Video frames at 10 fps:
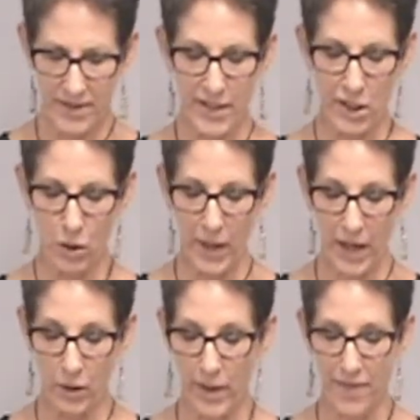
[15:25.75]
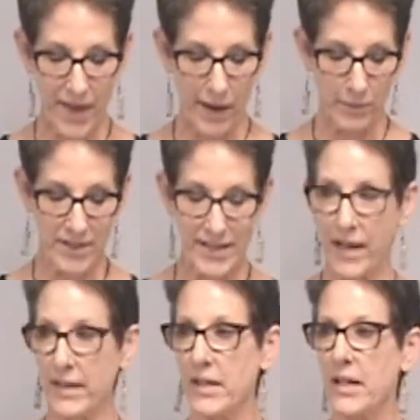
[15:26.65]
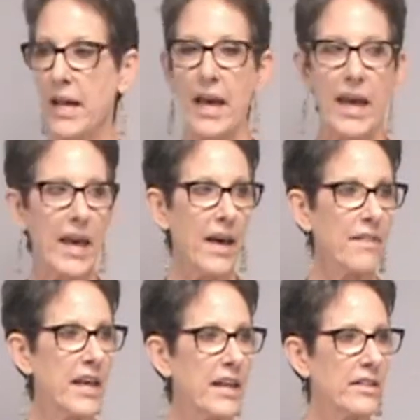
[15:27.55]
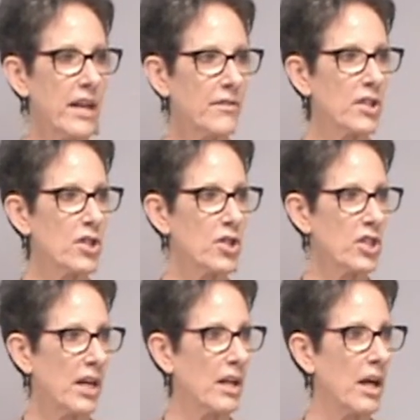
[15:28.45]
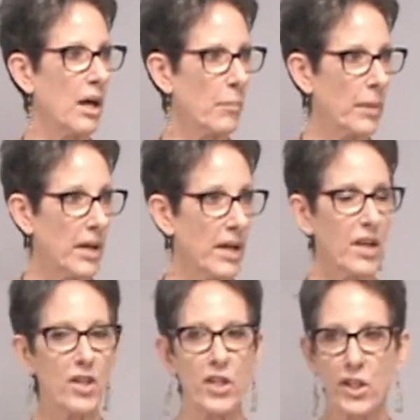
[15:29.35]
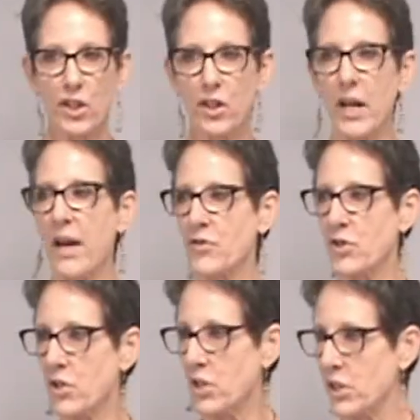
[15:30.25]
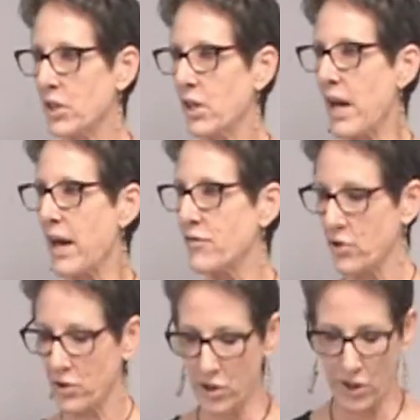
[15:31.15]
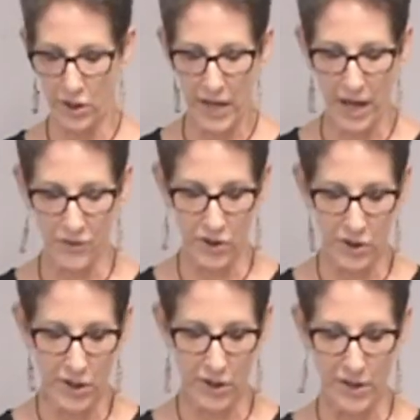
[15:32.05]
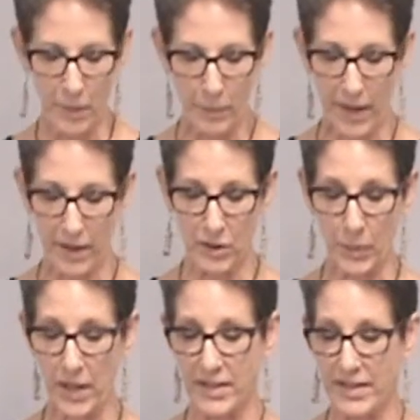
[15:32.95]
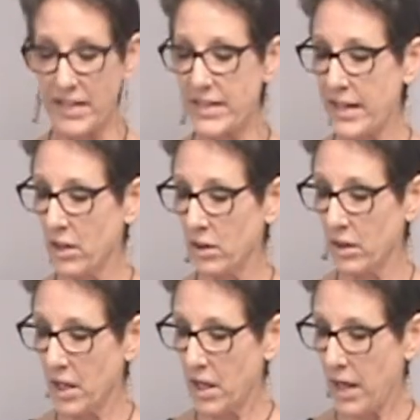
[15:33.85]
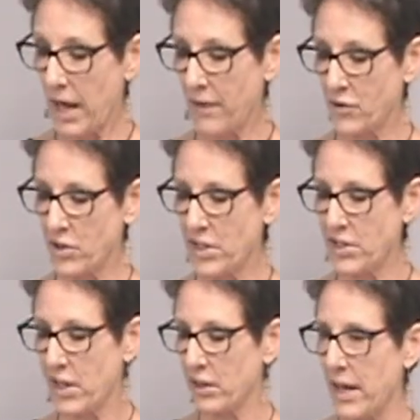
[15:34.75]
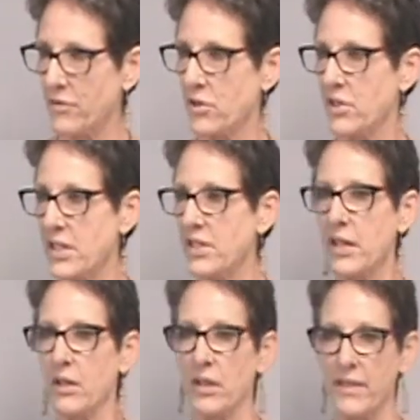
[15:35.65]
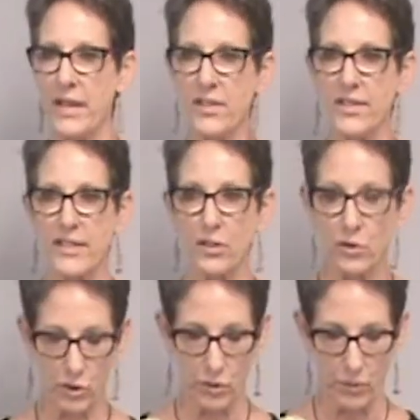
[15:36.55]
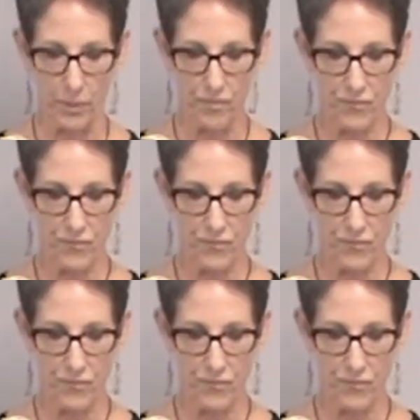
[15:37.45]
City, Ohio, and that was that. And they never shut up. Year after year after year after year, they've piled upon detail after detail after detail, and they still do.